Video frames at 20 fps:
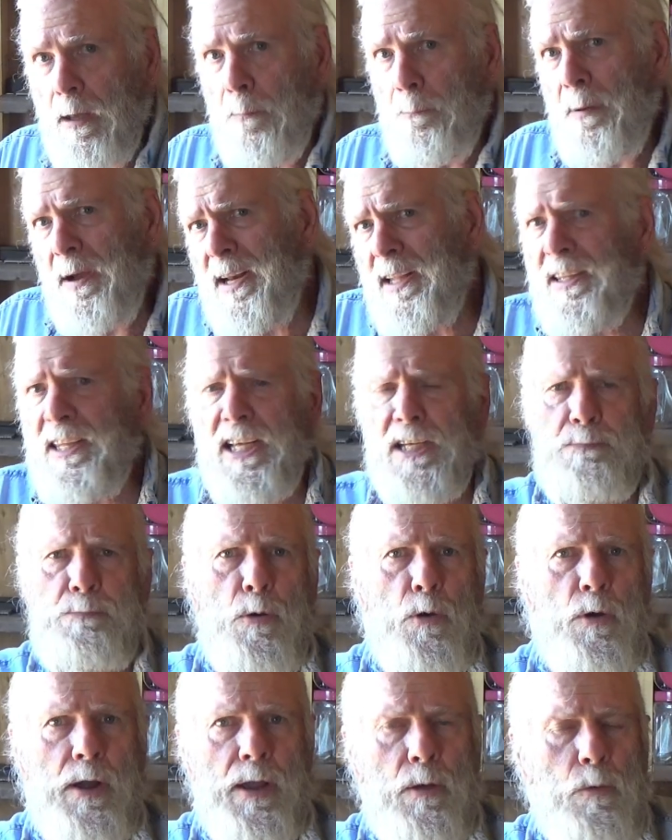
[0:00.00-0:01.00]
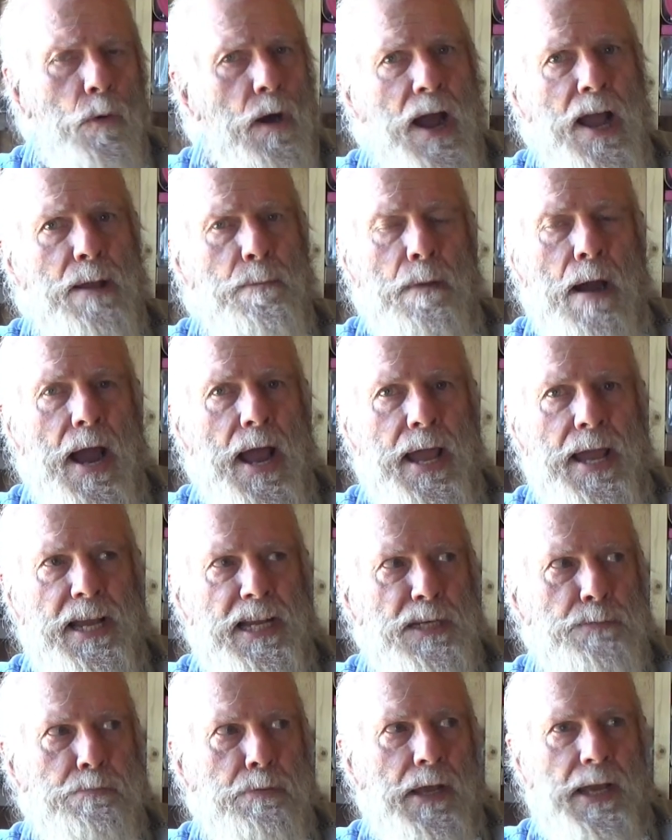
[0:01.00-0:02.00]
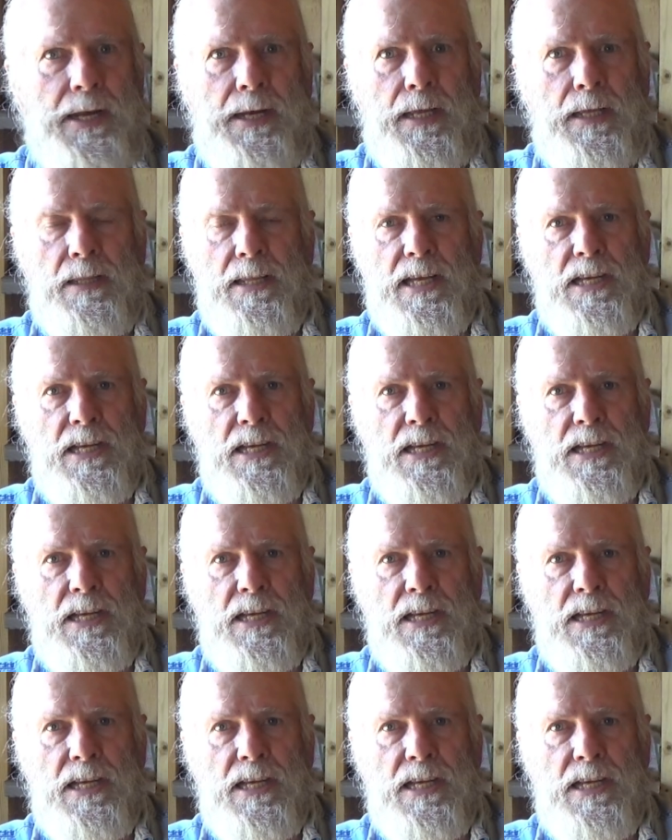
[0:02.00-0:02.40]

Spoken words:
But at this point, why am I explaining